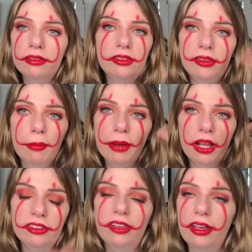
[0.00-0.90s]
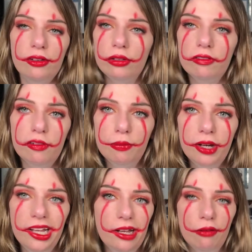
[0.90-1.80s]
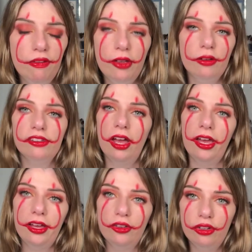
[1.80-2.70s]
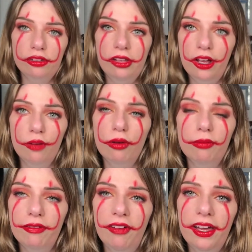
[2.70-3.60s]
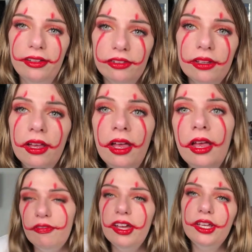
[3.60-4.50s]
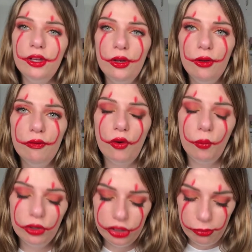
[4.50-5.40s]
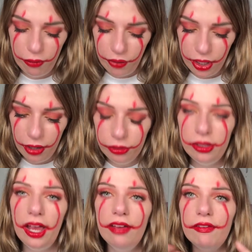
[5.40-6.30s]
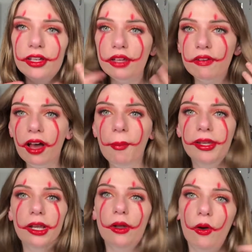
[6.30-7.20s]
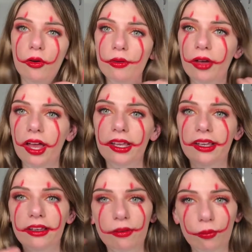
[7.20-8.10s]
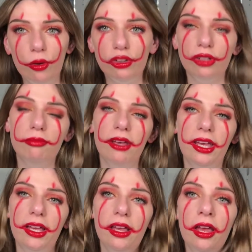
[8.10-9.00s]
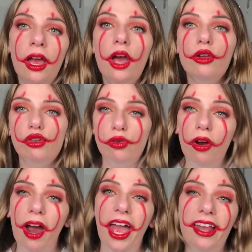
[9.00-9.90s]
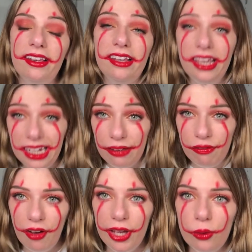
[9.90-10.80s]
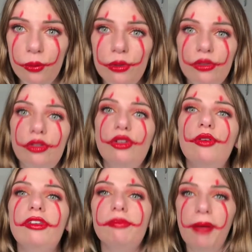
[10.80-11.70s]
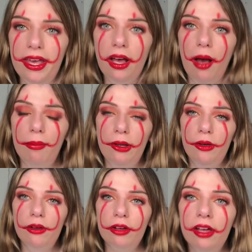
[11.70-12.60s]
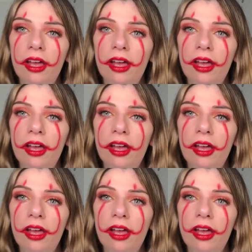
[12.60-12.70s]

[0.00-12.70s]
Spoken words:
the blood stickers off a Pretty Little Thing or something and just stick them on my face. Thank you for watching my video today. Thank you for coming along and watching me try and nearly fail to do this makeup look.